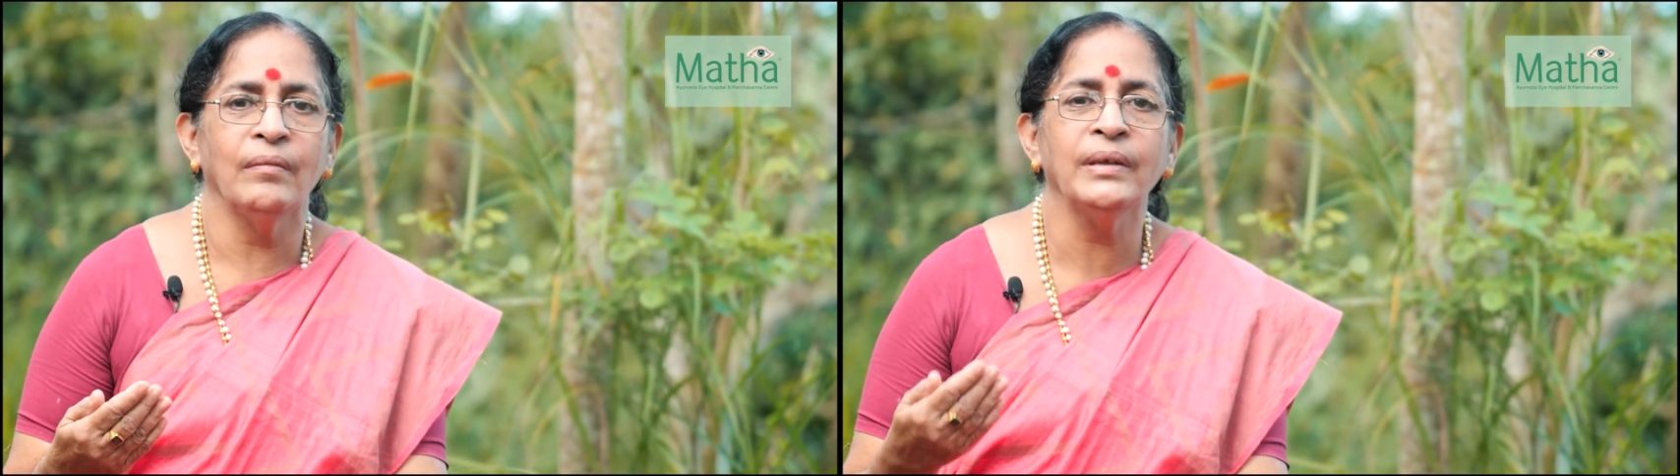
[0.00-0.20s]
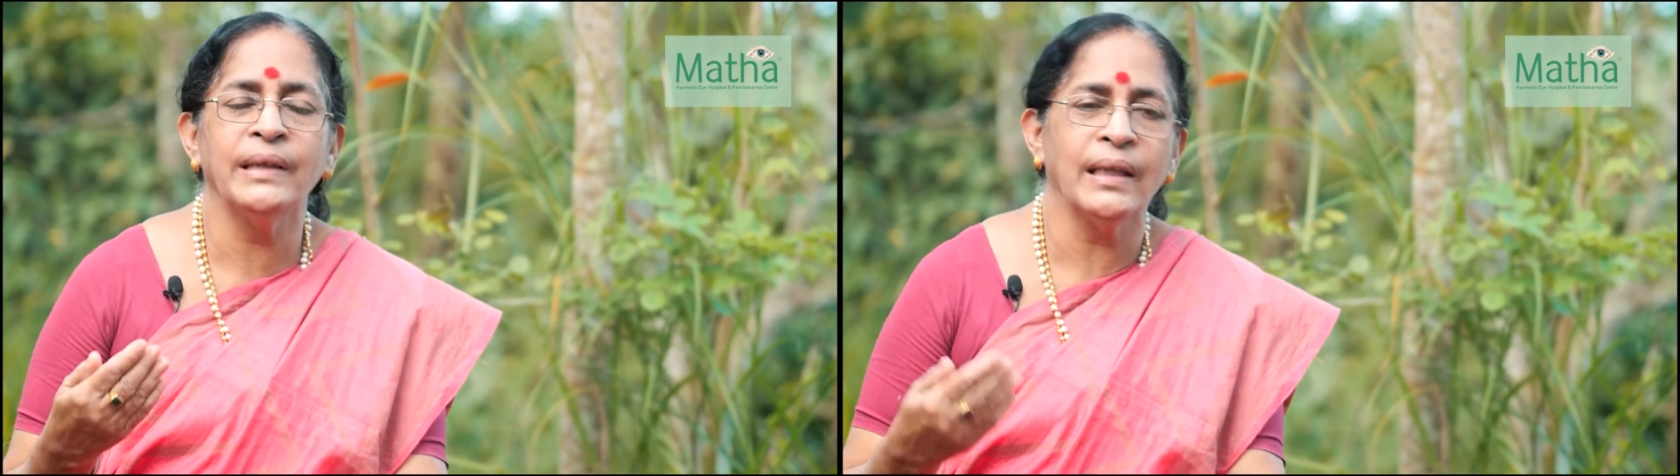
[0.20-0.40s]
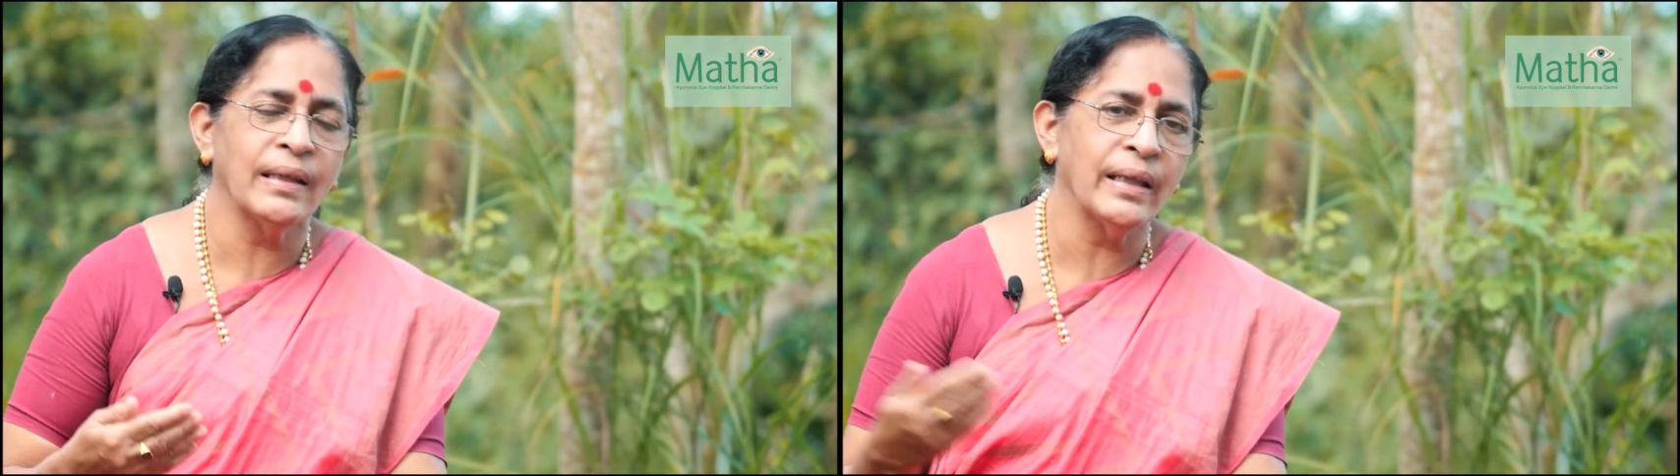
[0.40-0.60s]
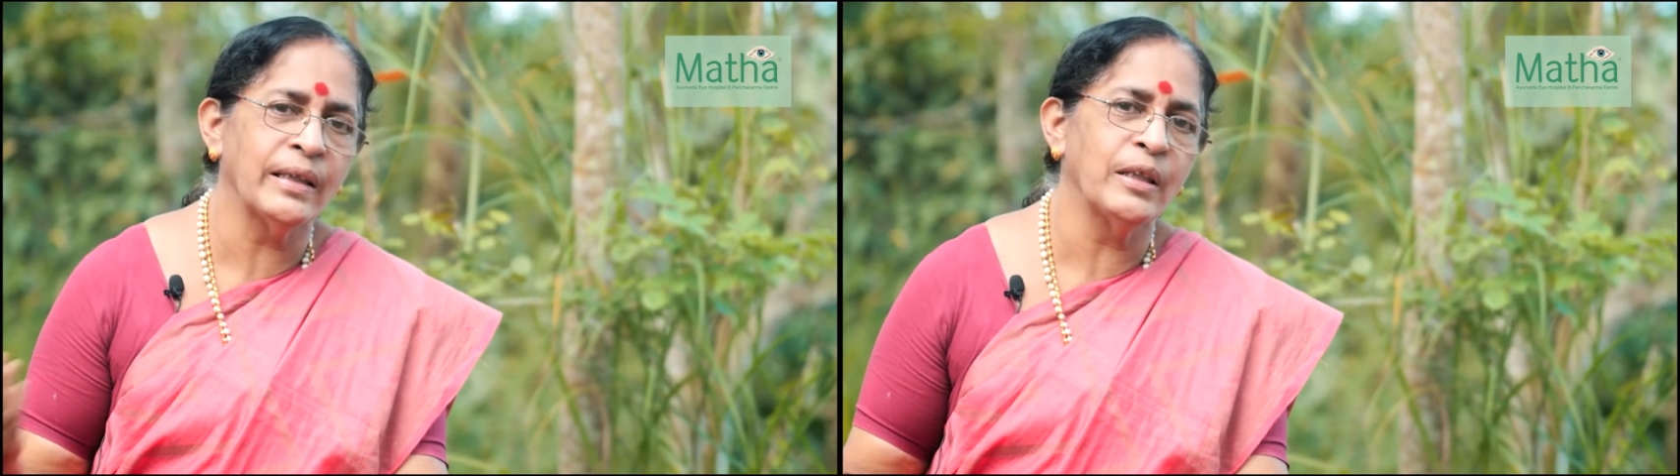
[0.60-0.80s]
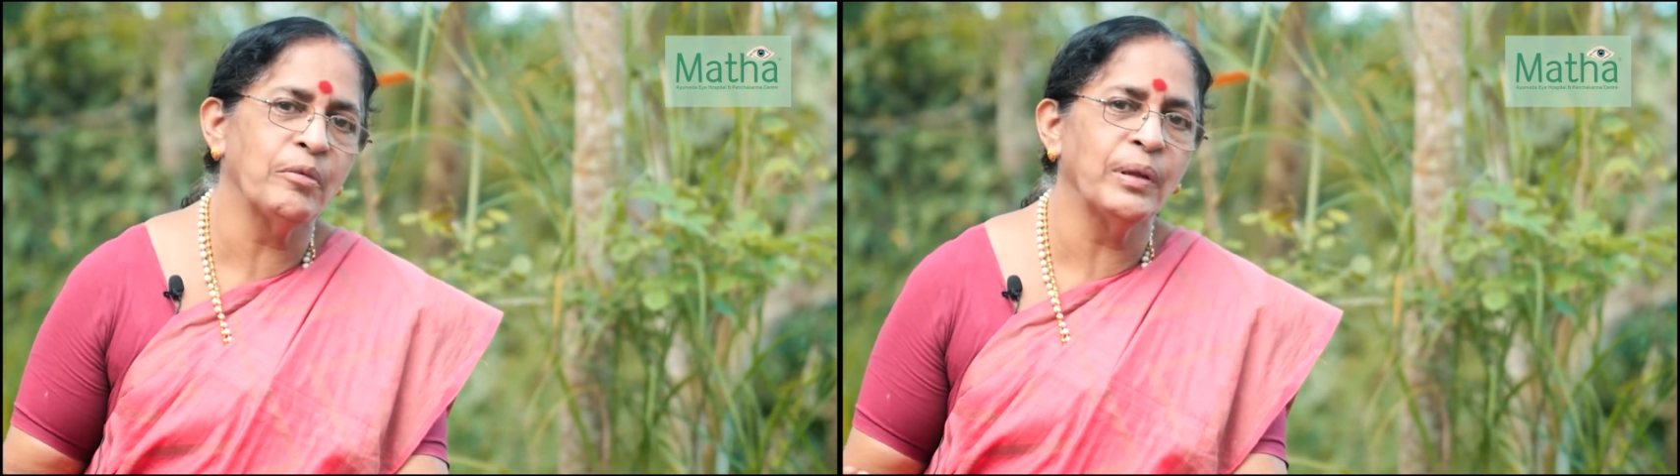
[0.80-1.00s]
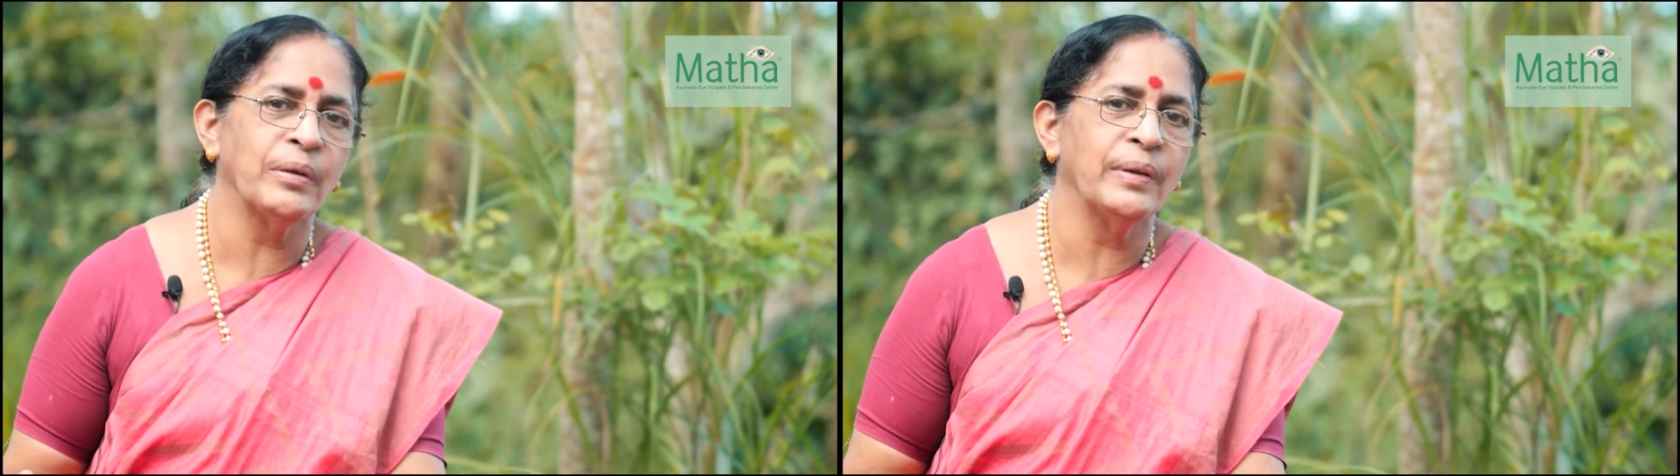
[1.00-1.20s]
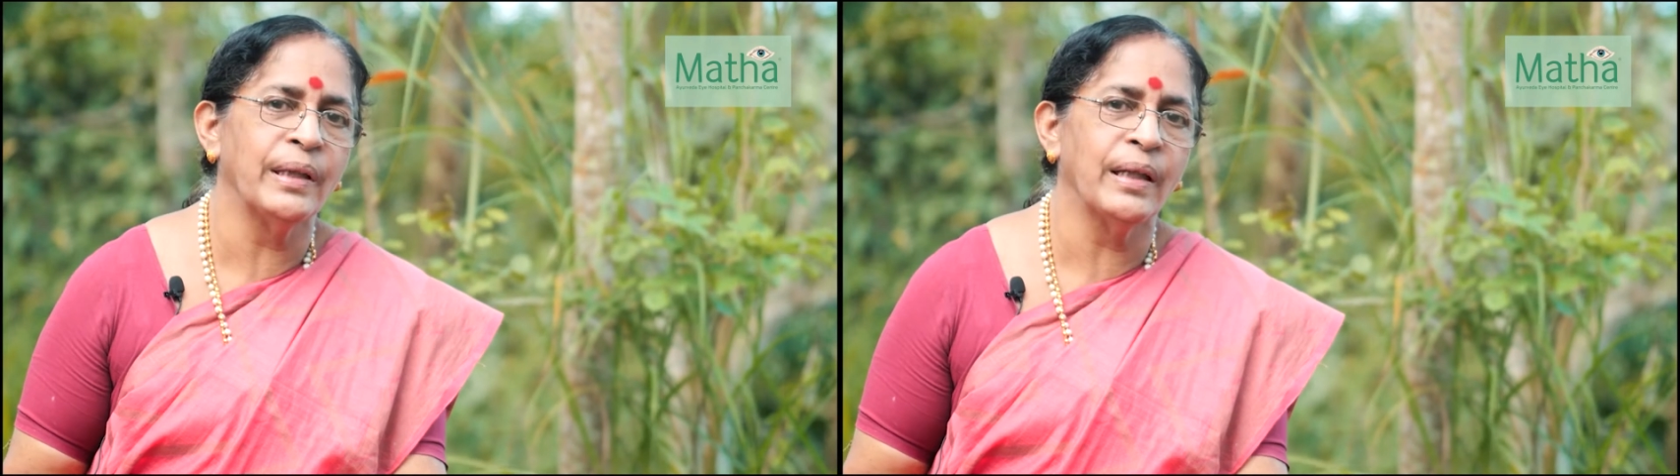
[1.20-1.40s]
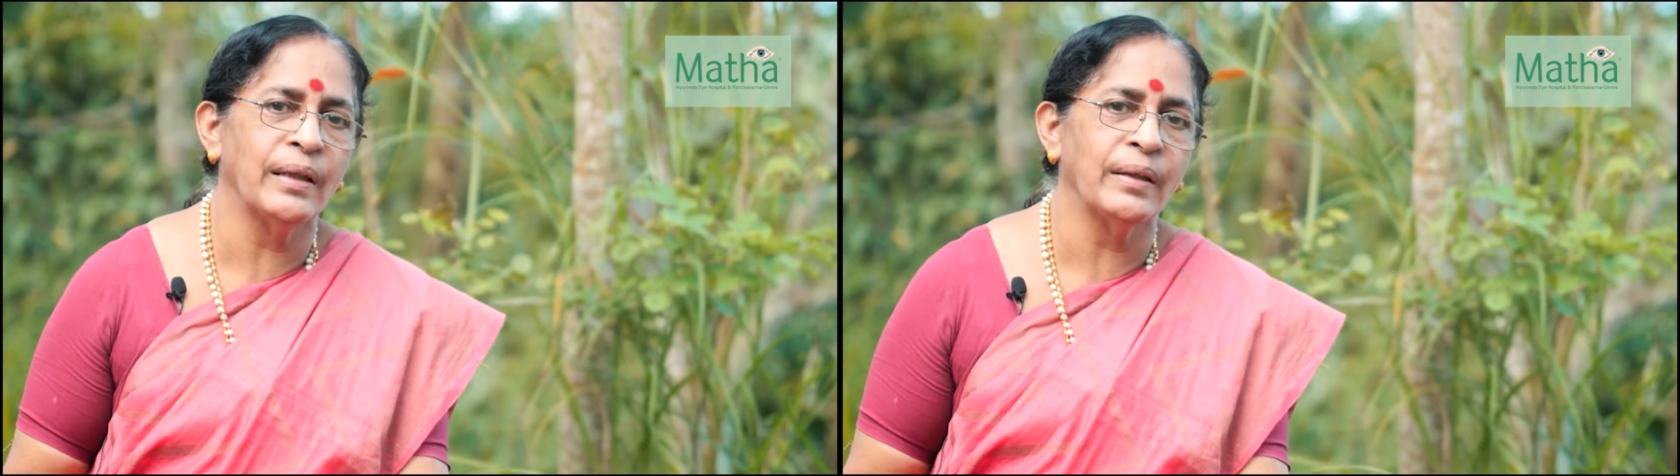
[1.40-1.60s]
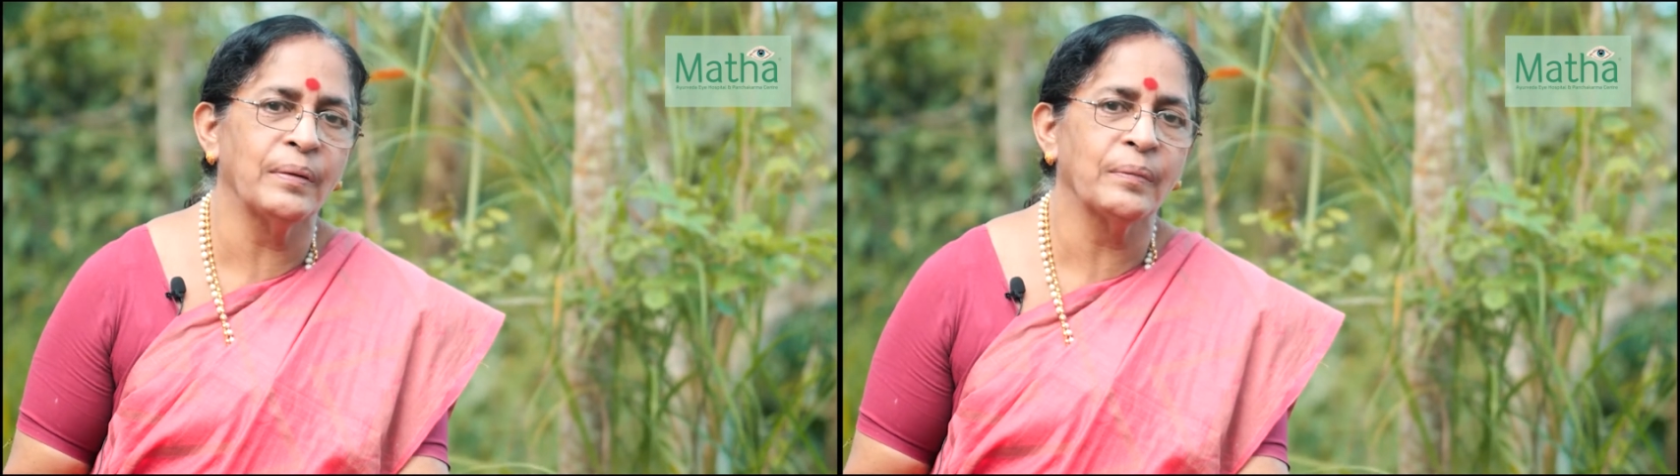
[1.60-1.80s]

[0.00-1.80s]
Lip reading: which attracted me to the eye.